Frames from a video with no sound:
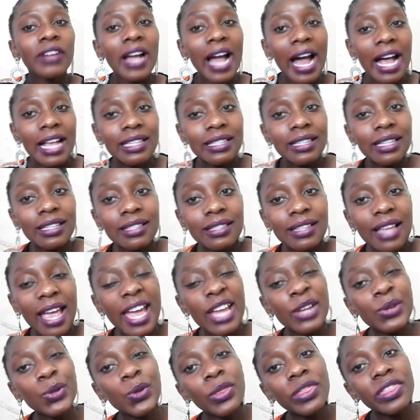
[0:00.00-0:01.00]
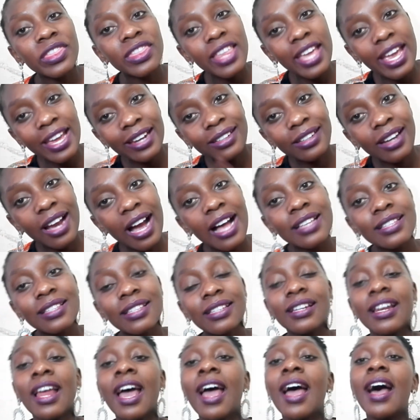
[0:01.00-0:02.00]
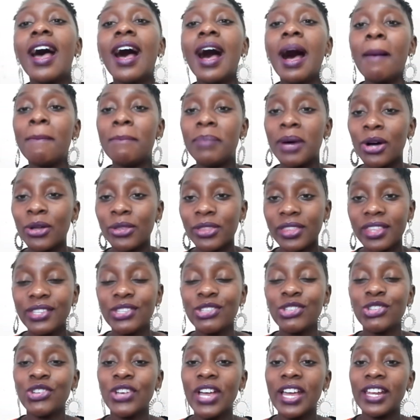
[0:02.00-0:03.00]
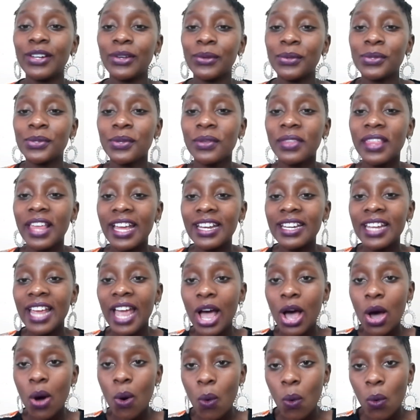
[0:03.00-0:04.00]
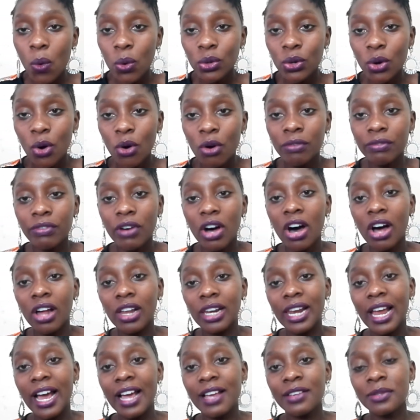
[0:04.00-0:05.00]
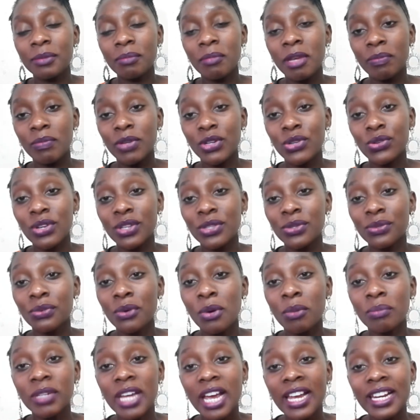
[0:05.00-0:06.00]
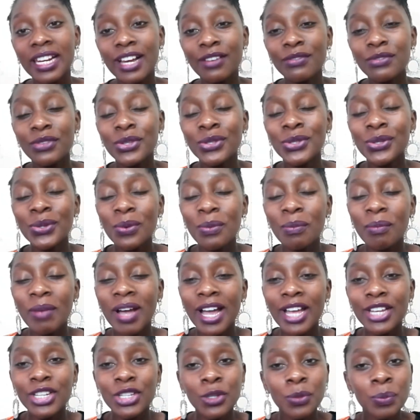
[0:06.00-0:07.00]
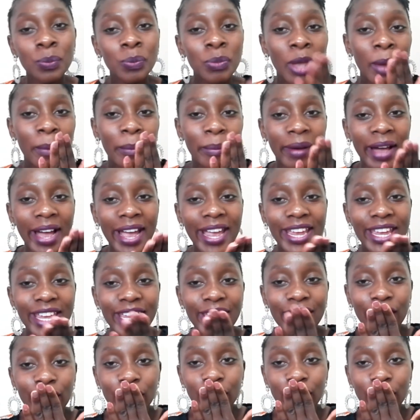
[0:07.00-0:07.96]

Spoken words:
cousins, and your third cousin about this channel so that all of our lives may be transformed. I love you so much. Bye.